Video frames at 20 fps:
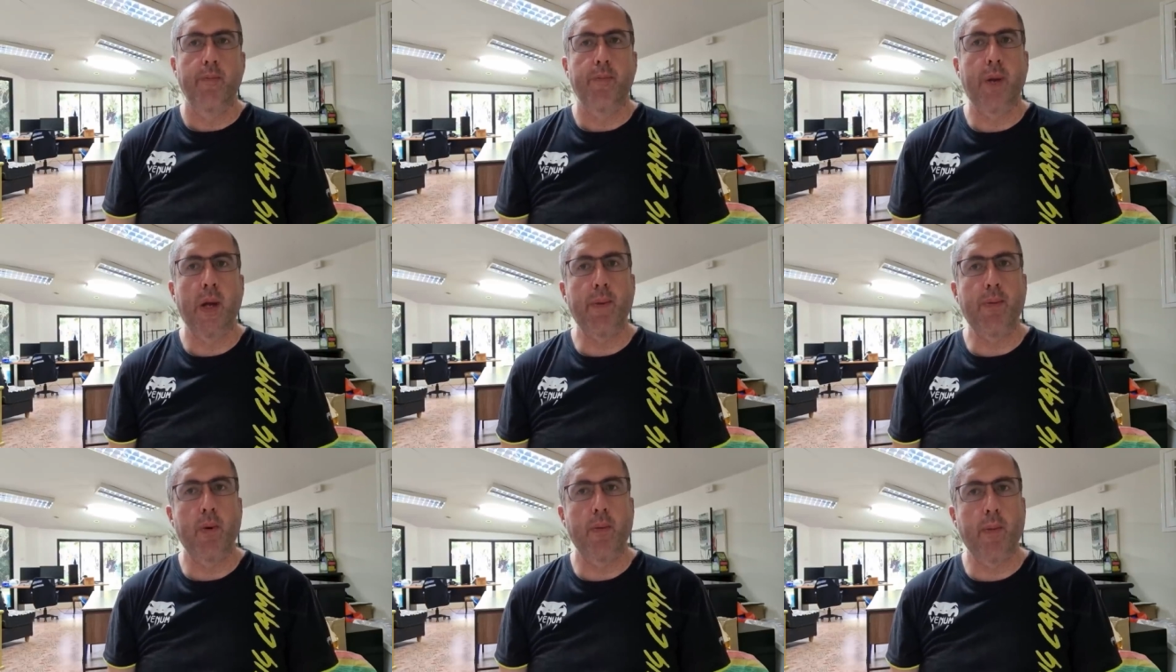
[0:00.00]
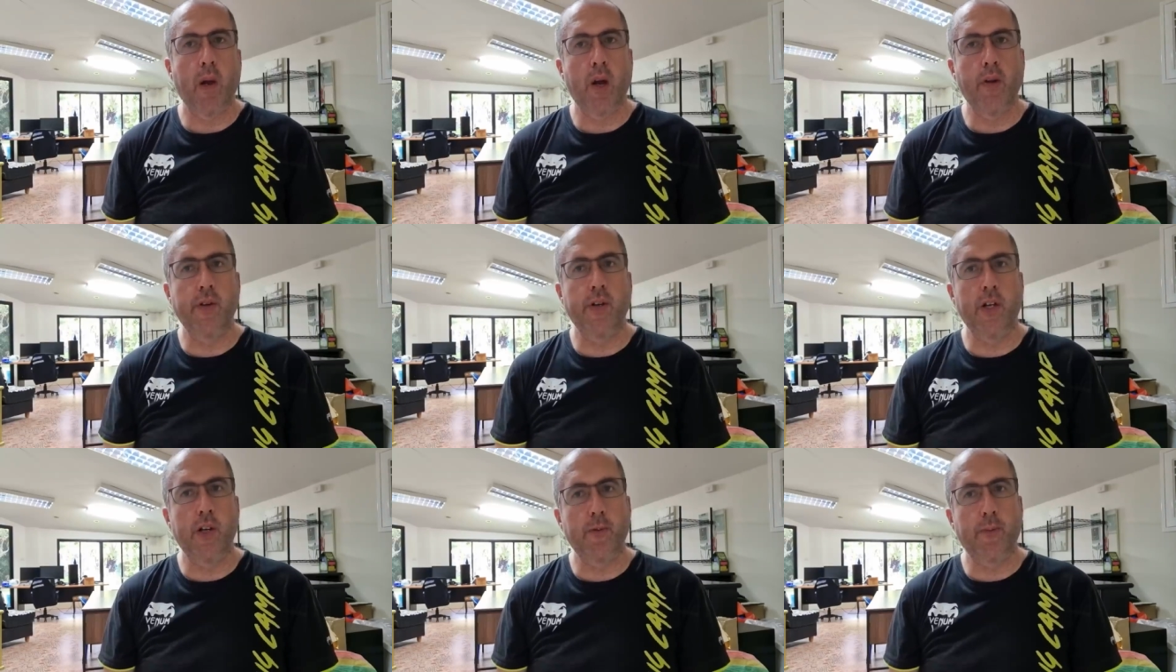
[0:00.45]
People
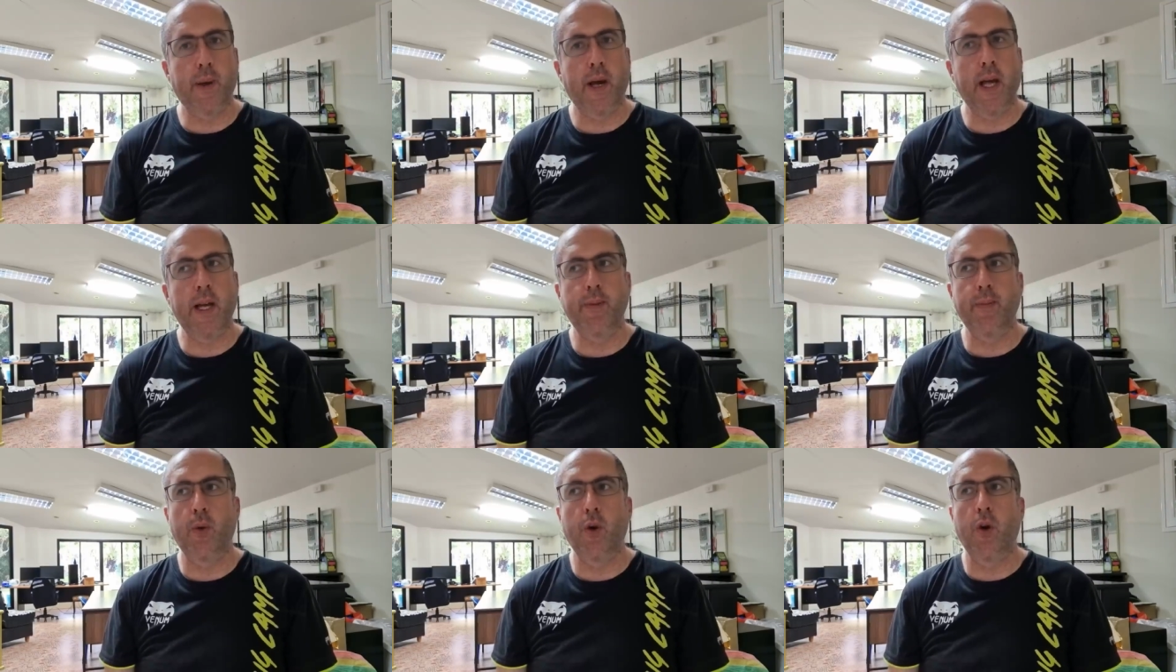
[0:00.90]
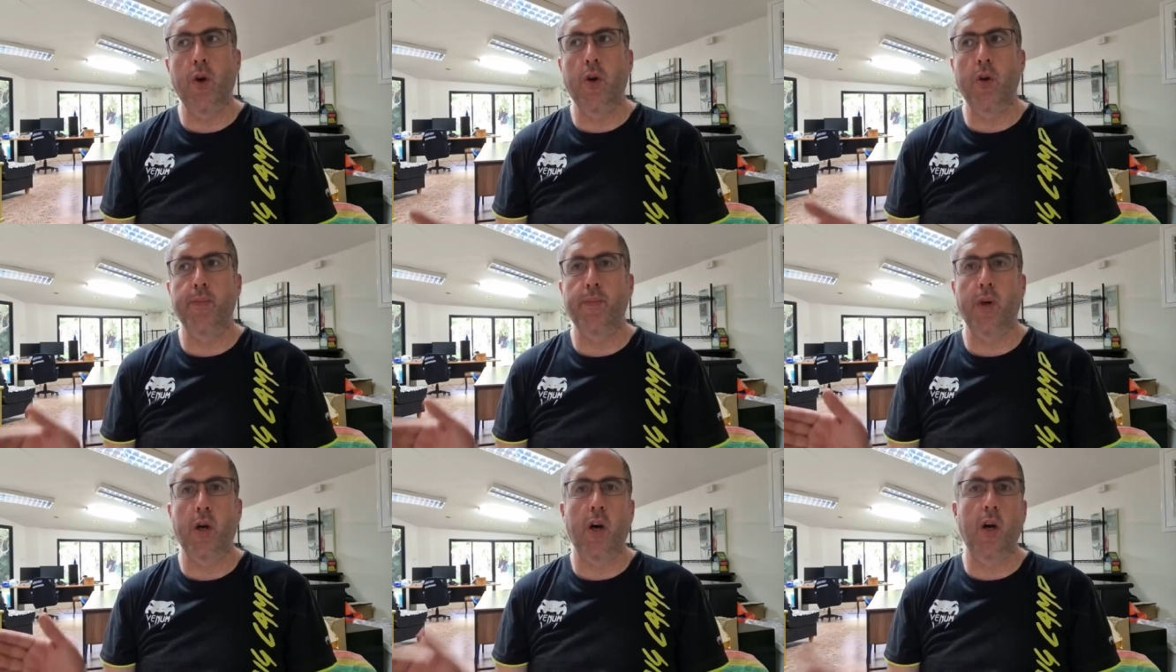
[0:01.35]
moan that you pay
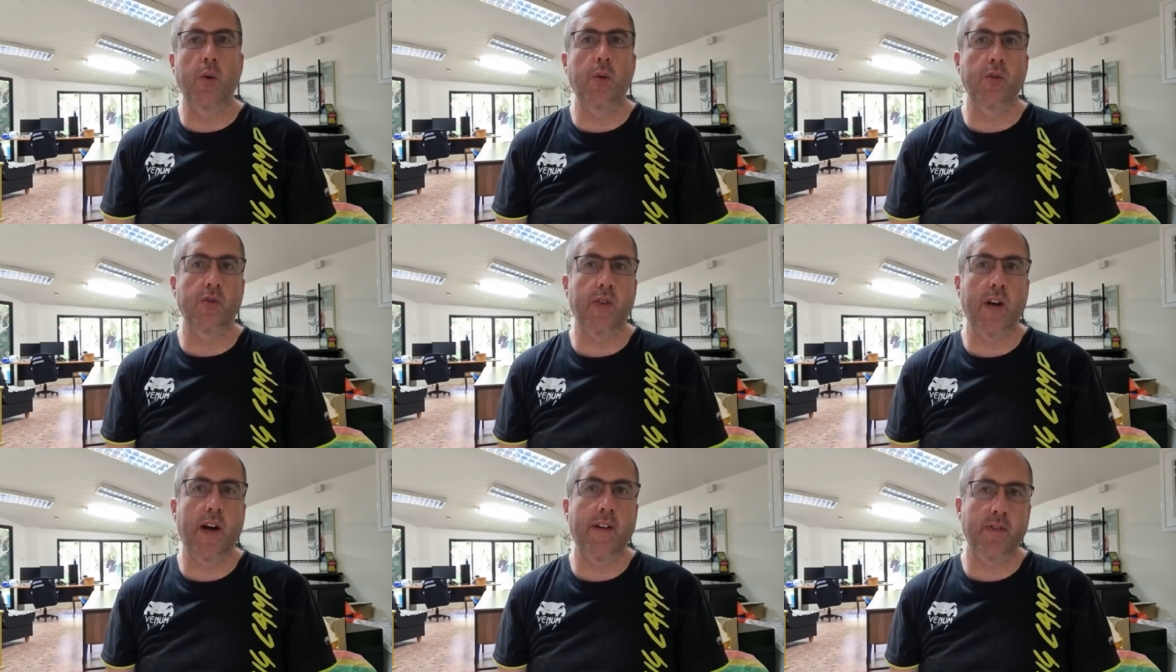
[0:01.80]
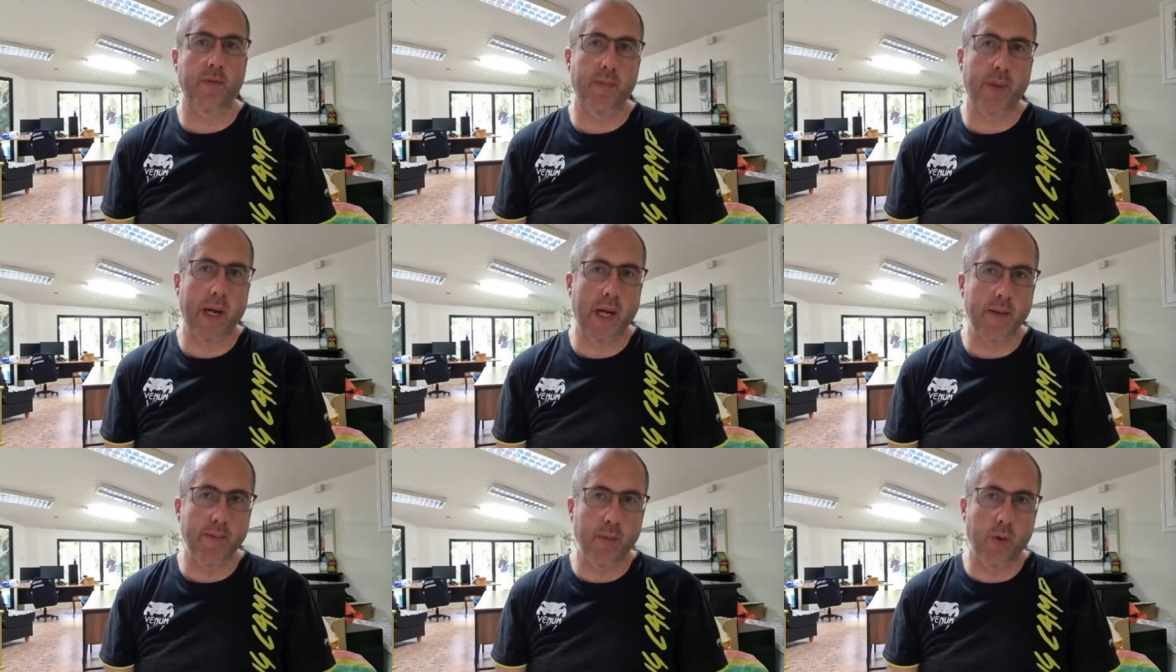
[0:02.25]
more, but I would rather
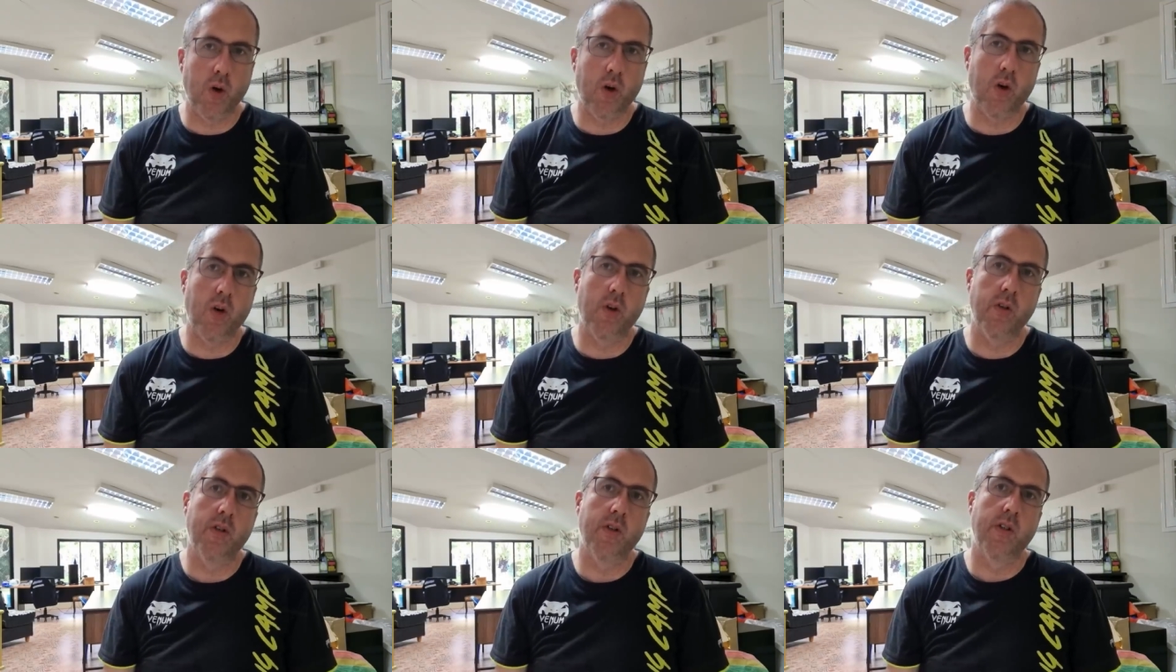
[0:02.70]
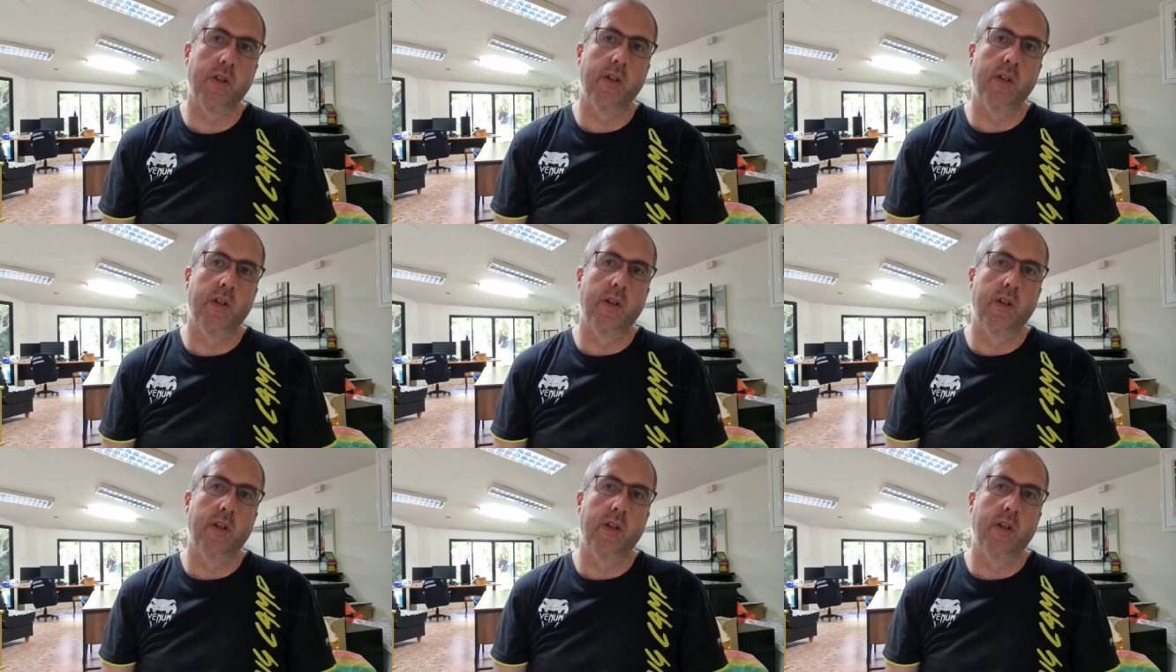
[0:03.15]
pay more